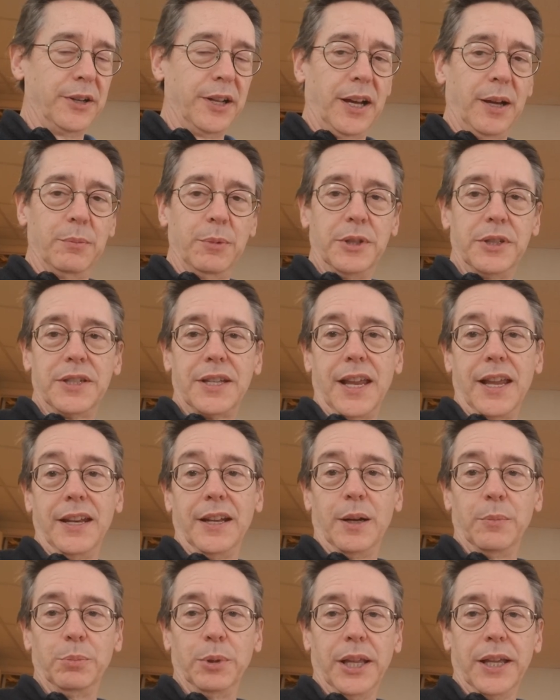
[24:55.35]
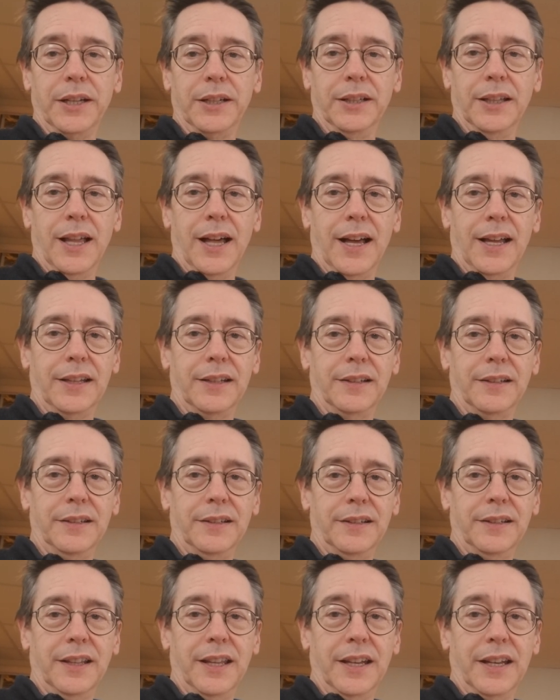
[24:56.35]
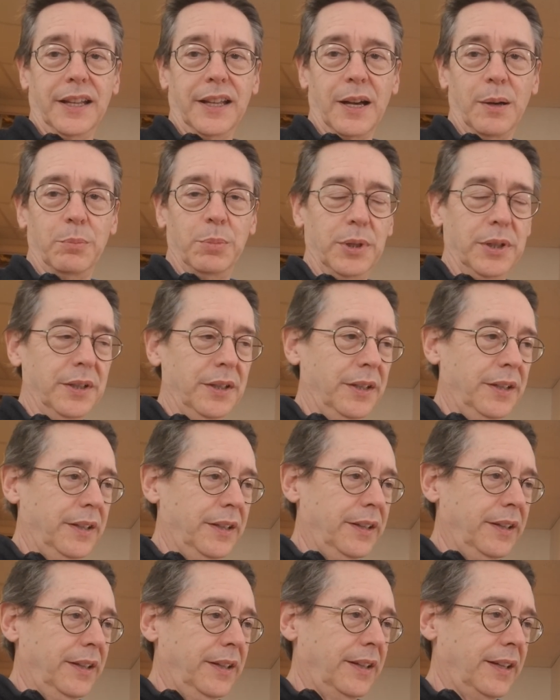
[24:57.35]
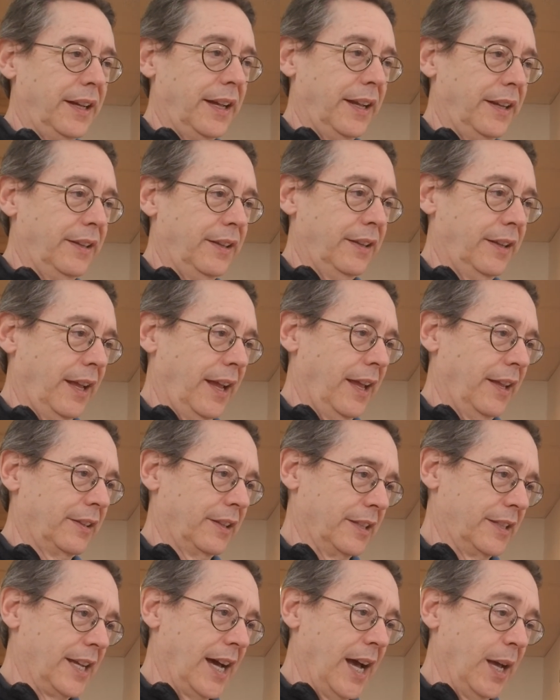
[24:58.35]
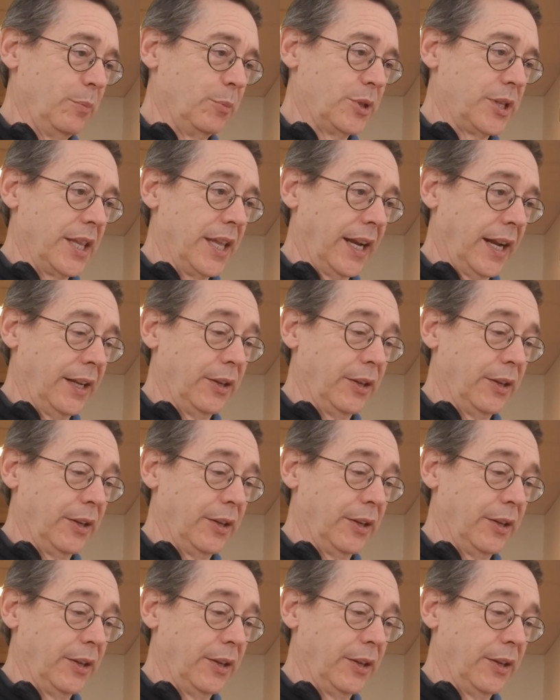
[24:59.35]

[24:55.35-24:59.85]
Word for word: I've been staying up late a lot, getting up at the times that I